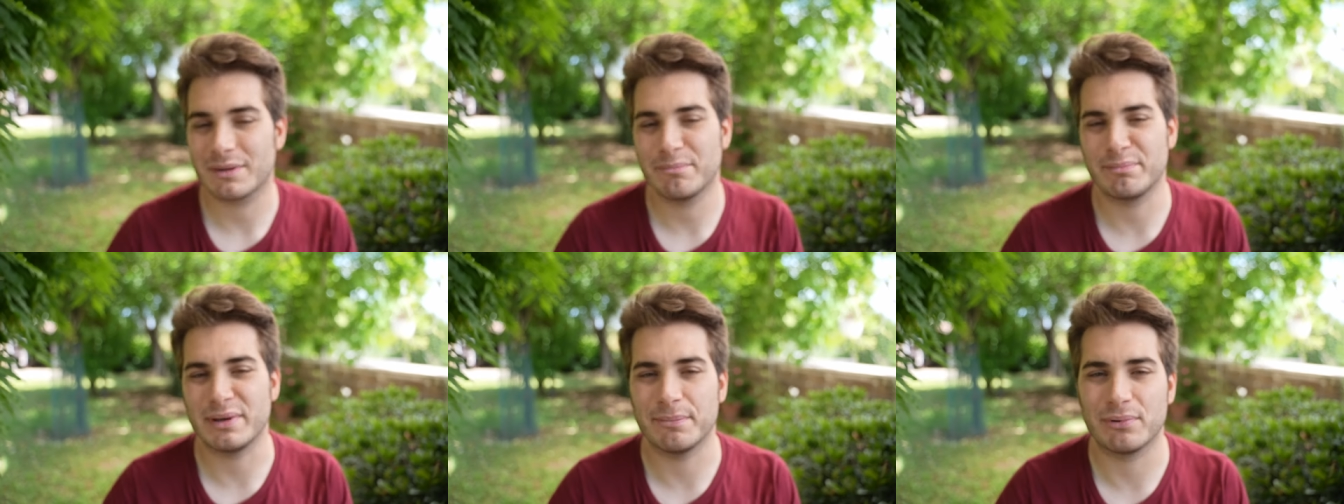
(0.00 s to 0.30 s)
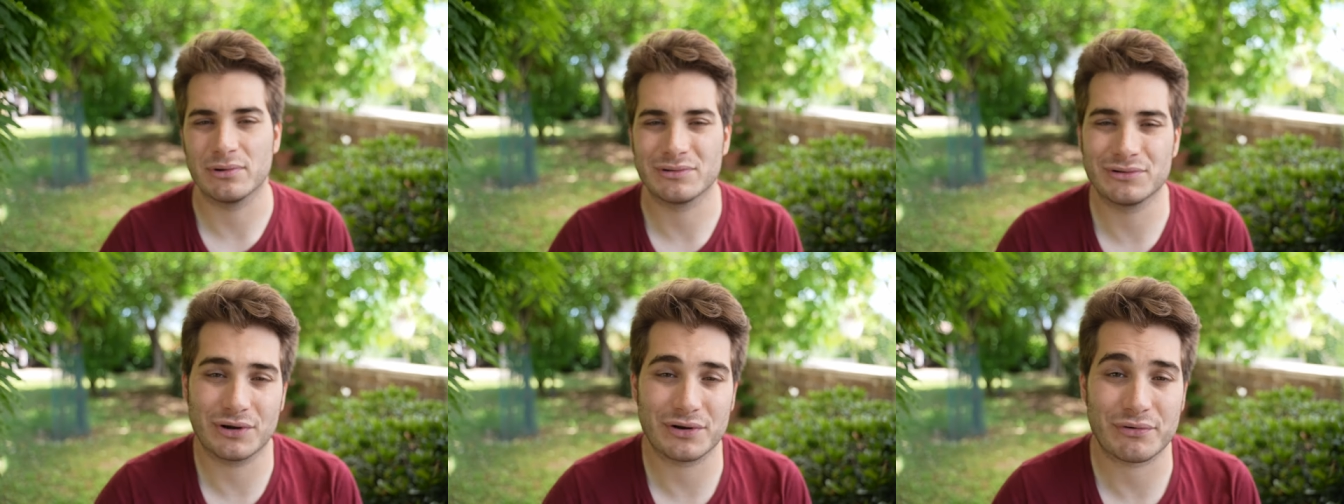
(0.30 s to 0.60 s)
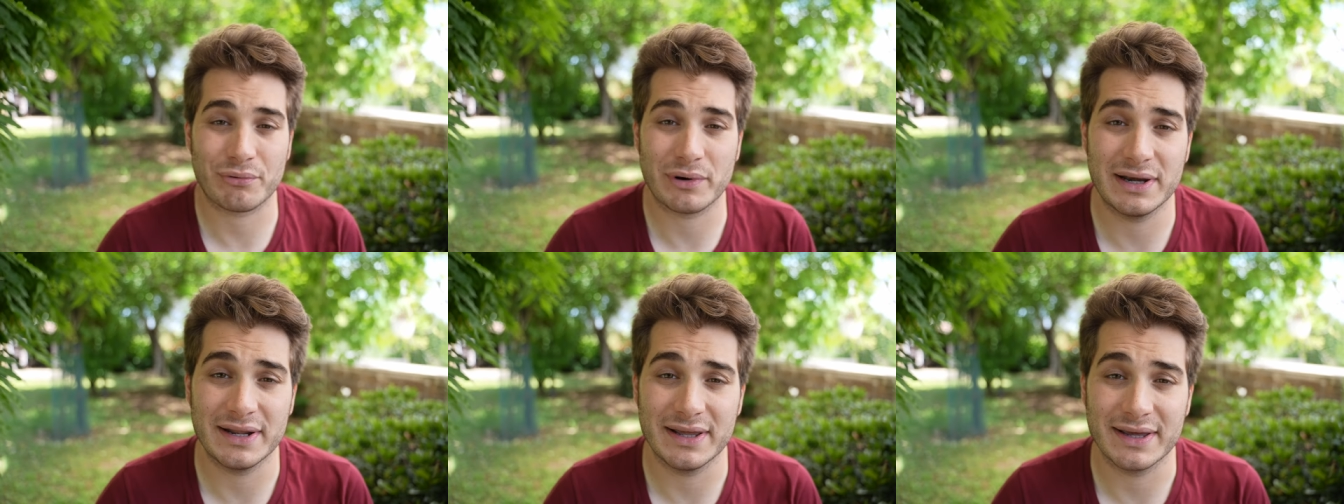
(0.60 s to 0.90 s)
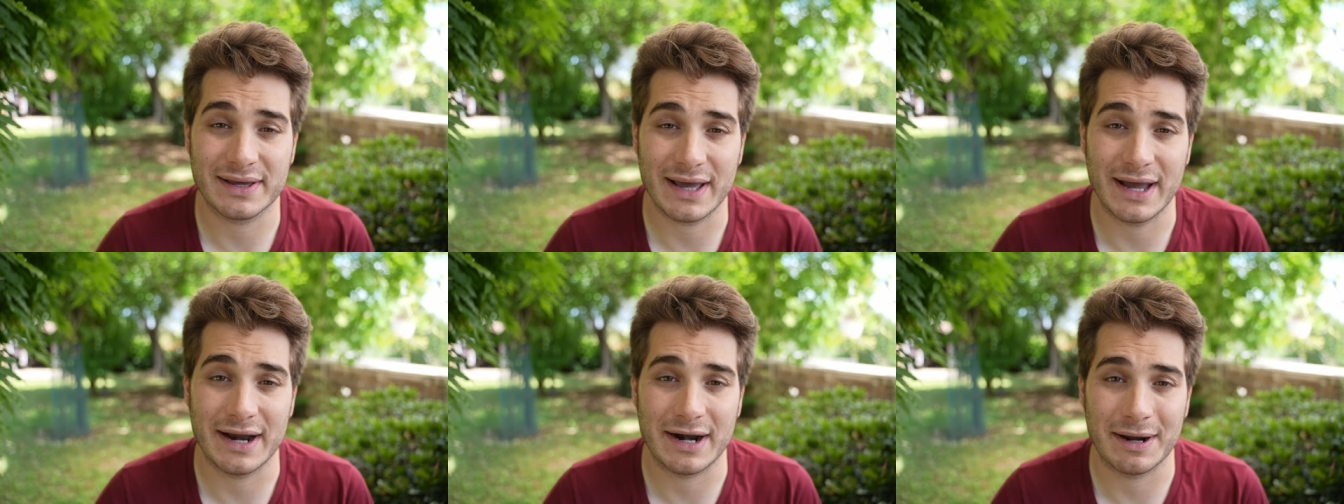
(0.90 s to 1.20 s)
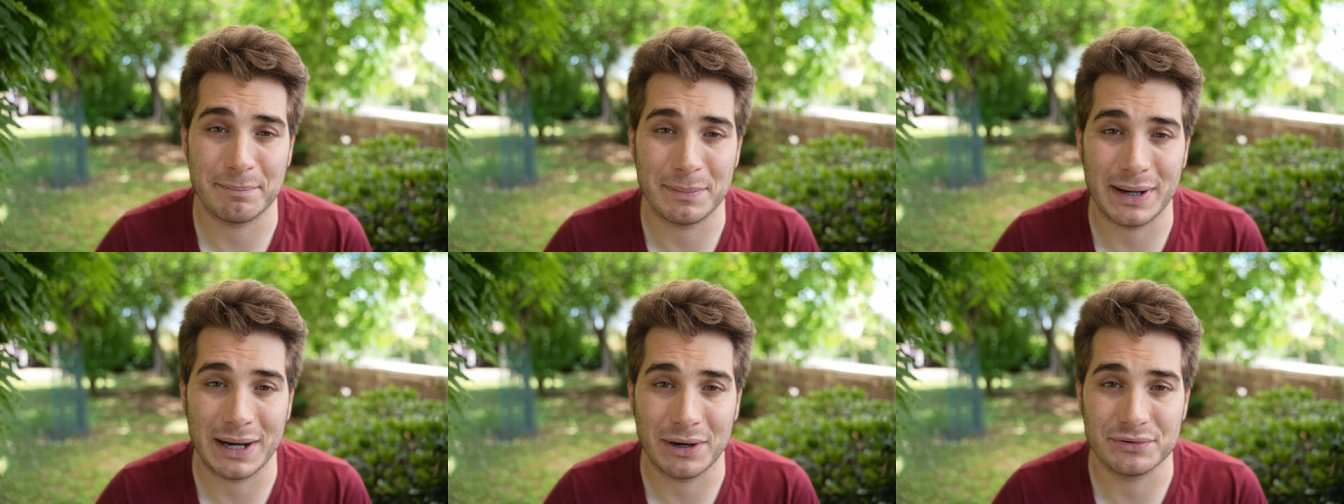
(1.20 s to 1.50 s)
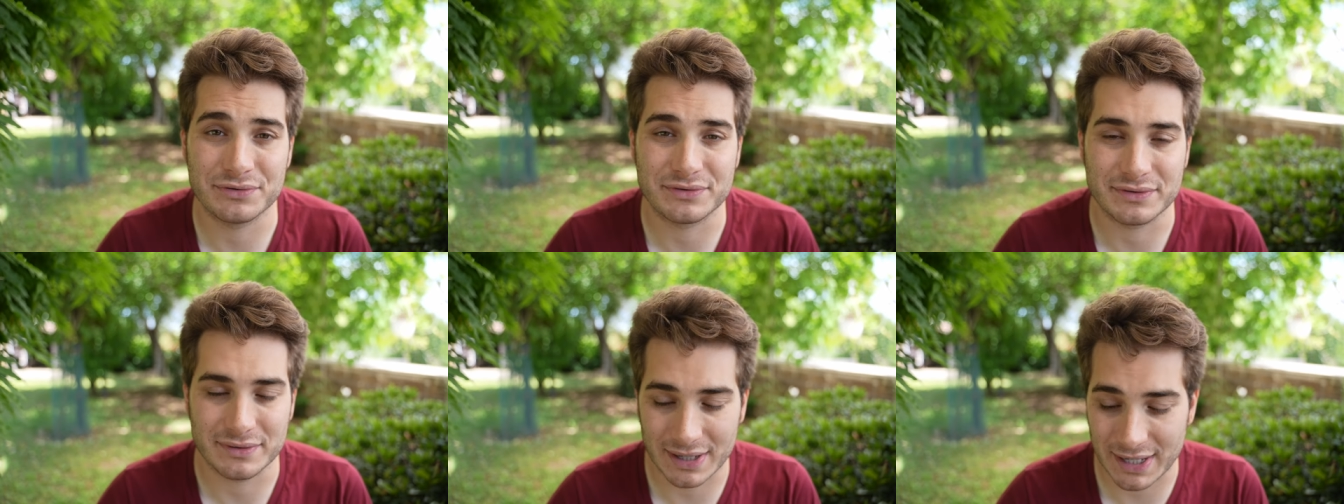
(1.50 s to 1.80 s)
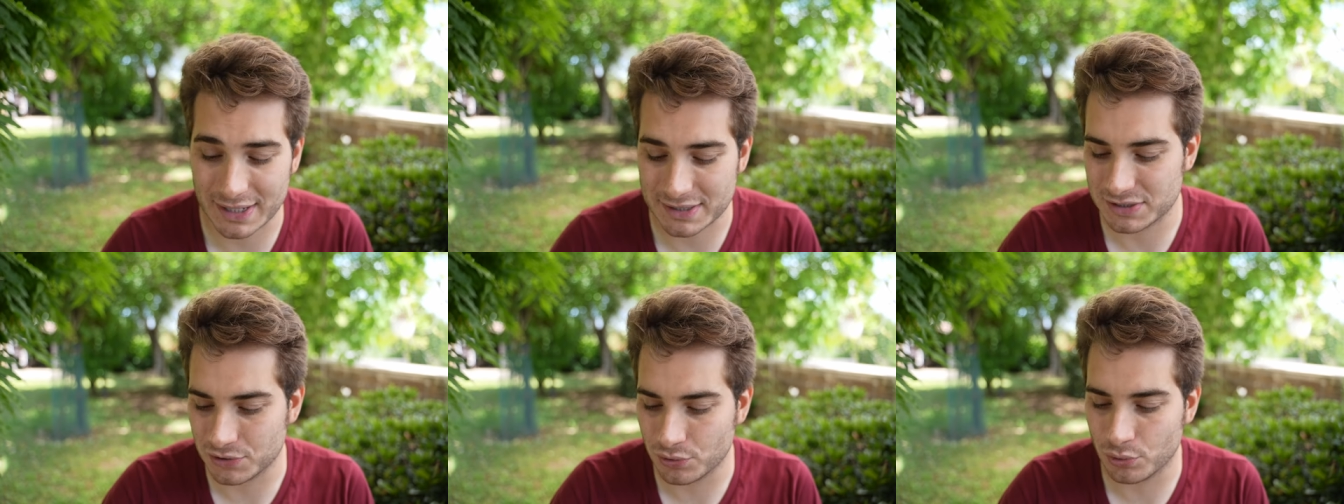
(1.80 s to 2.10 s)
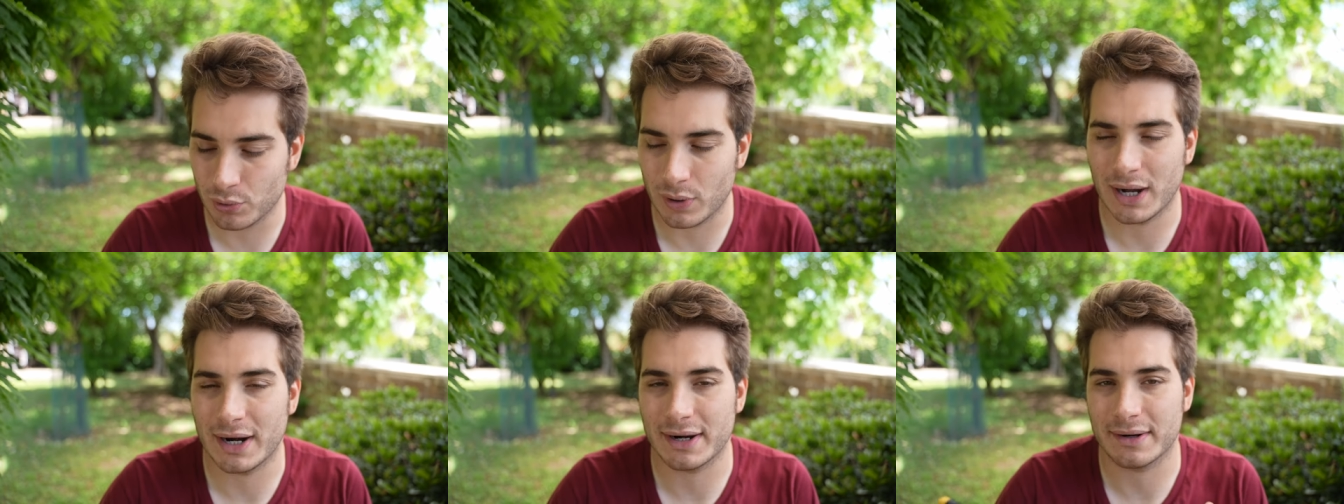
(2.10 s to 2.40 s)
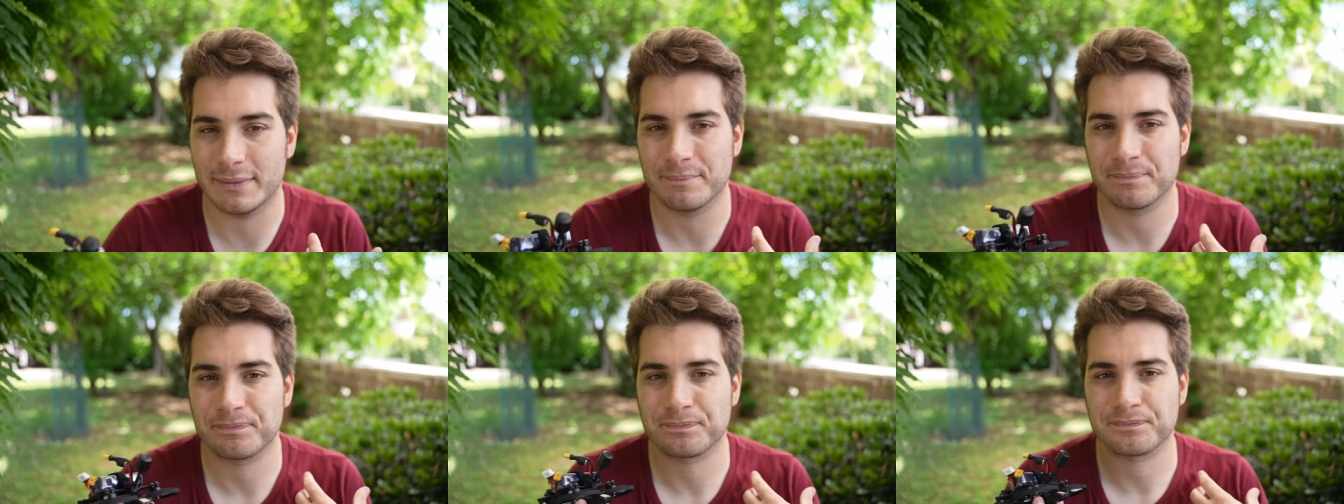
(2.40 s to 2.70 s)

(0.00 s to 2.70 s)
people don't really care about and you are